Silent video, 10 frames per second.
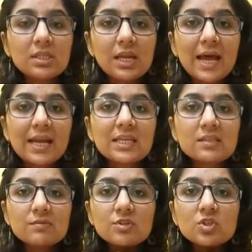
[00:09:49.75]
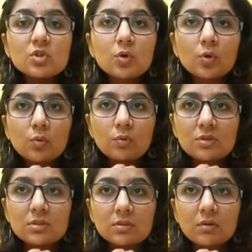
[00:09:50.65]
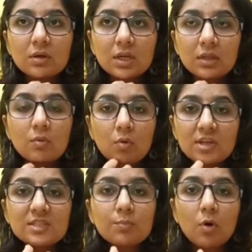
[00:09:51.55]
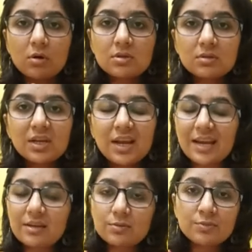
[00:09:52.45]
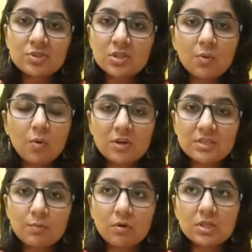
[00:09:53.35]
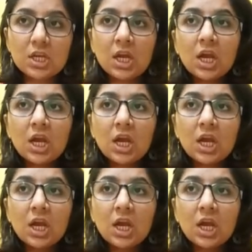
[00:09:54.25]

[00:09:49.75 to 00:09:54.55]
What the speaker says: the larynx which grows, okay, the voice box, okay, larynx means the voice box,